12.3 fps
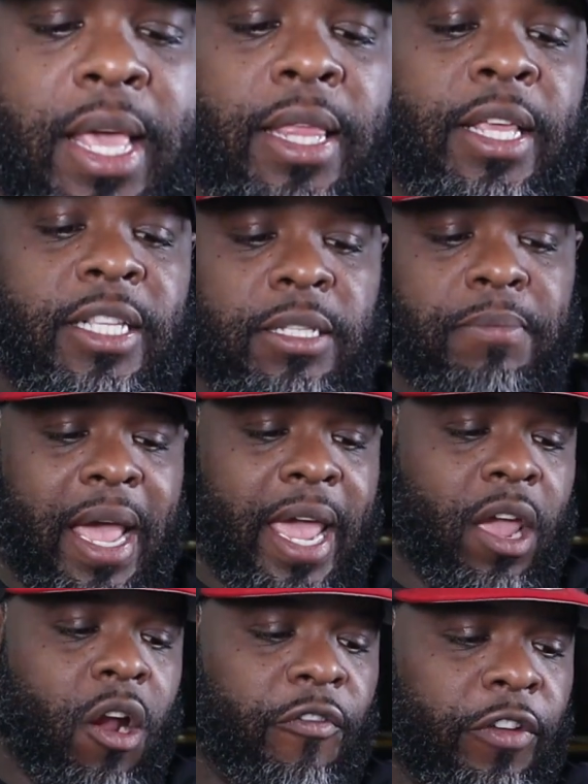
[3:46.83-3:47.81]
This is my
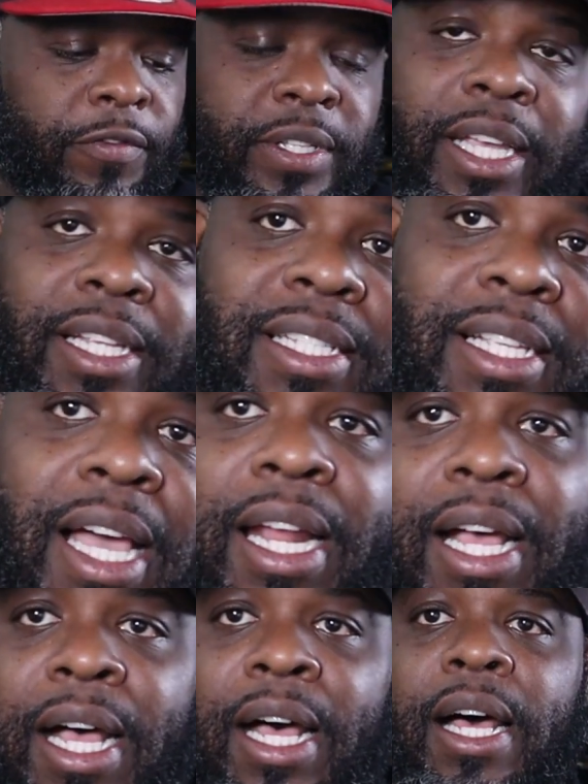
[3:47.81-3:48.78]
AR-15. It's got
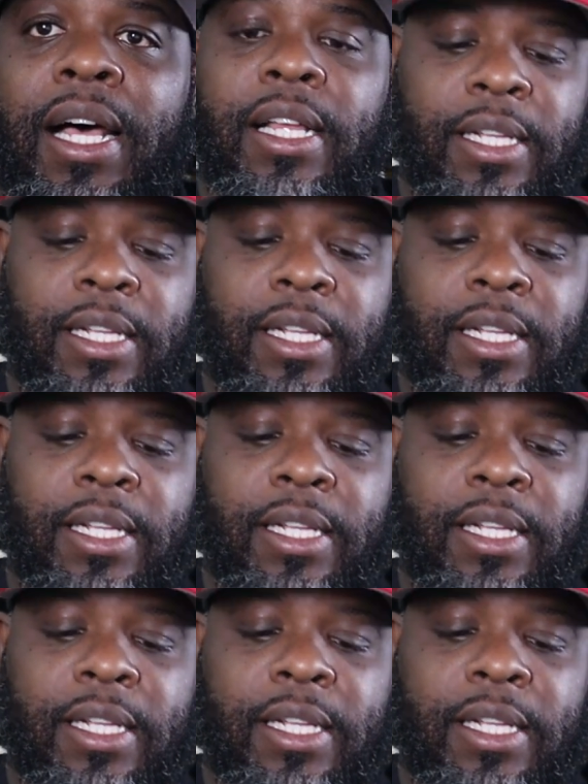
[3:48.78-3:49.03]
a,